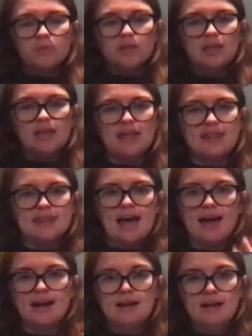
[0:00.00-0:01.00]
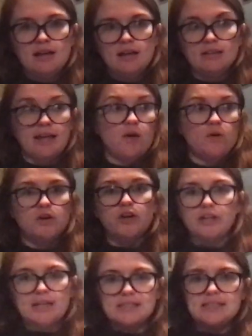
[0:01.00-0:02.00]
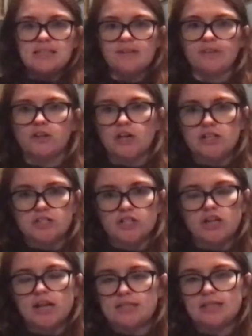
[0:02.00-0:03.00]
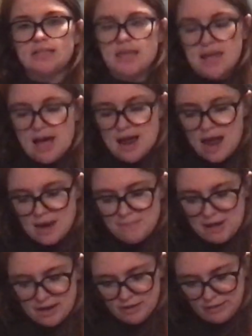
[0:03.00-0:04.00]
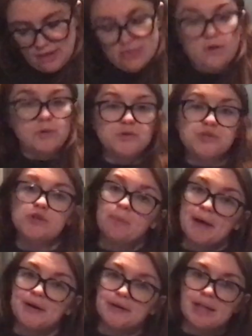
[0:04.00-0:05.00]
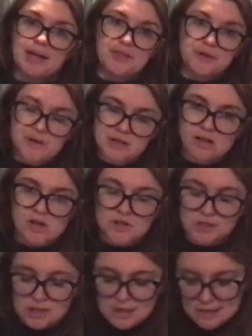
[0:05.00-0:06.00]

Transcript: in that, like, on hoodies and stuff across the chest that say that. And apparently, those do better, like $30.